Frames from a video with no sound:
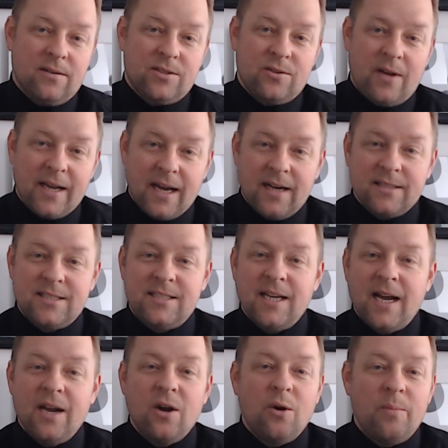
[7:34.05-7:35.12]
So I got a
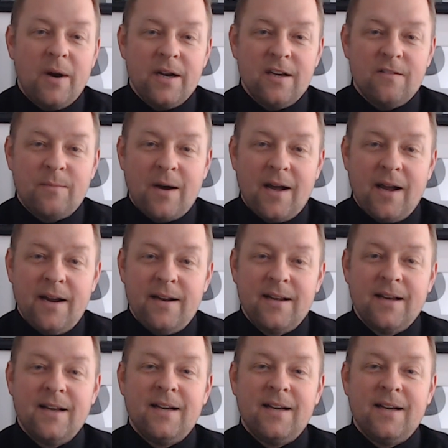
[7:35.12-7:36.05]
CIO buddy of mine